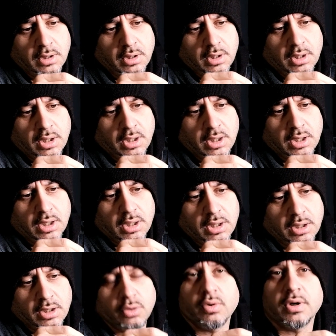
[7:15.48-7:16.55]

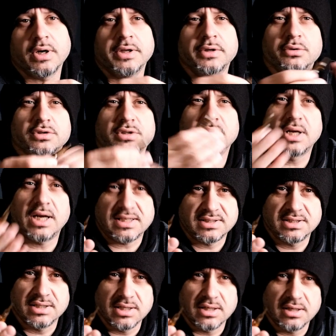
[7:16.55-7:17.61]
When I use the
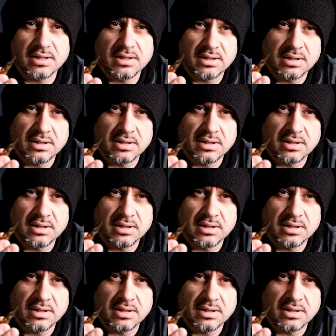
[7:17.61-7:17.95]
classical